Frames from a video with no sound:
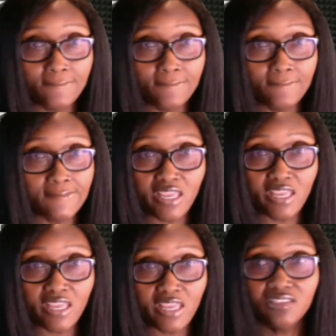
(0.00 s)
And we can
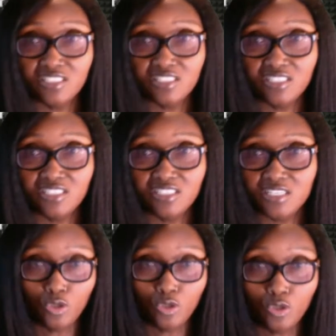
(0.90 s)
still, walk
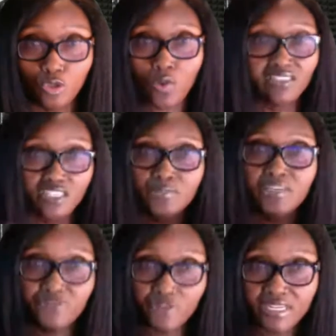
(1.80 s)
away and still be
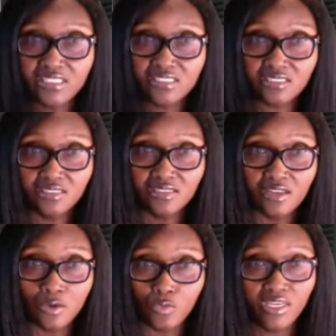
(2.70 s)
friends.
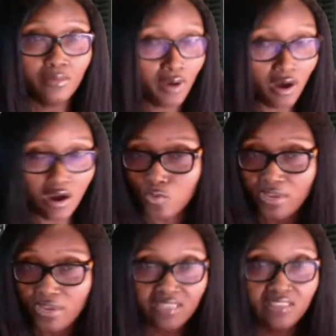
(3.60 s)
We can part
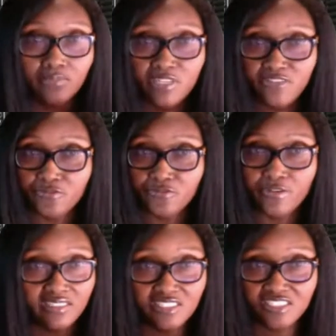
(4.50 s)
ways and be
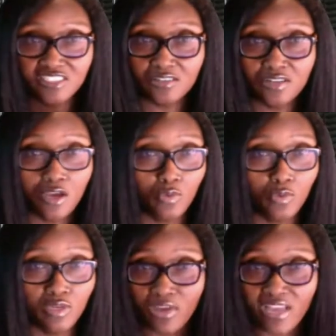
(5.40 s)
friends still.
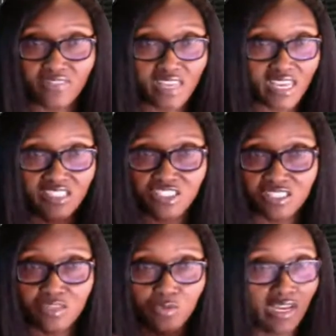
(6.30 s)
We don't have to hate each
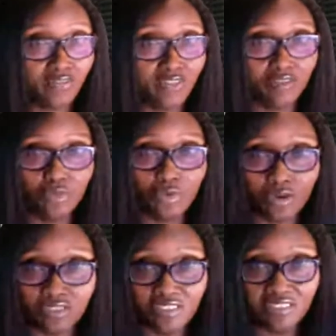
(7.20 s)
other. We don't have to do
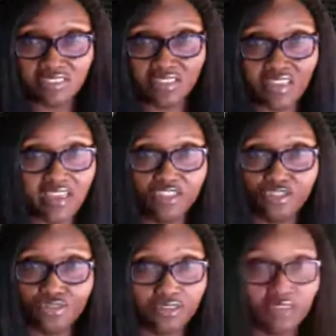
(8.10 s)
all of this
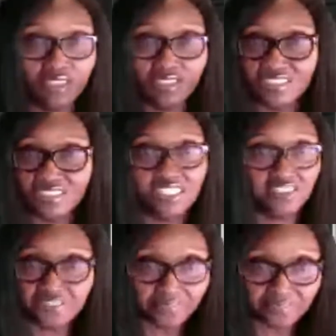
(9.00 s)
extra stuff